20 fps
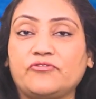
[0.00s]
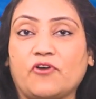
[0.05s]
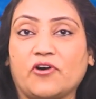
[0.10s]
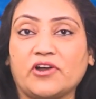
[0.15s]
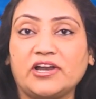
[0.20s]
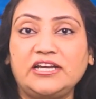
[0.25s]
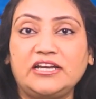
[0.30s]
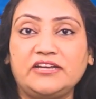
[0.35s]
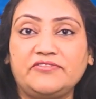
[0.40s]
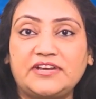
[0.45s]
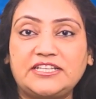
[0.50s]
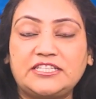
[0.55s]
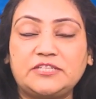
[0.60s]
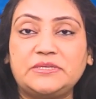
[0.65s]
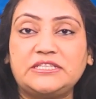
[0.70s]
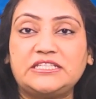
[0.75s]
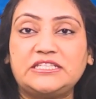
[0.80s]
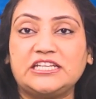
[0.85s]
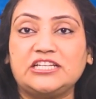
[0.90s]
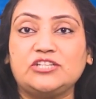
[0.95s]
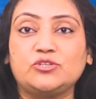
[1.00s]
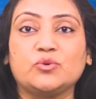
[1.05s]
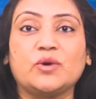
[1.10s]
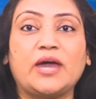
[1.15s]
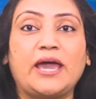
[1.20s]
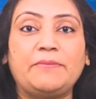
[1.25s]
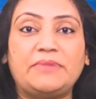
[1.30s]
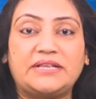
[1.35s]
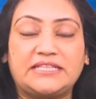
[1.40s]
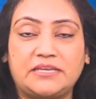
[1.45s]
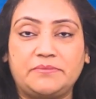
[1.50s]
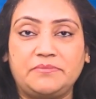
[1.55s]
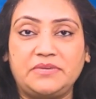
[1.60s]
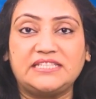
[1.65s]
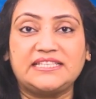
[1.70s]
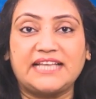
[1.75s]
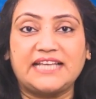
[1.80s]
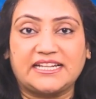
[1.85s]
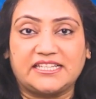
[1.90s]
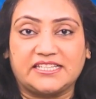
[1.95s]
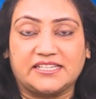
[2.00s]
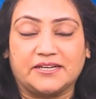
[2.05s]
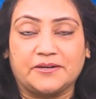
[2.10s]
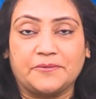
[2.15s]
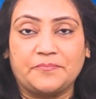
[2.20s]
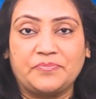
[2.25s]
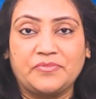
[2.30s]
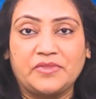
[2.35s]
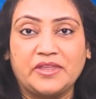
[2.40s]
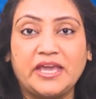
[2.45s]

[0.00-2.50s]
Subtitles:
foreign investments into MSME sector.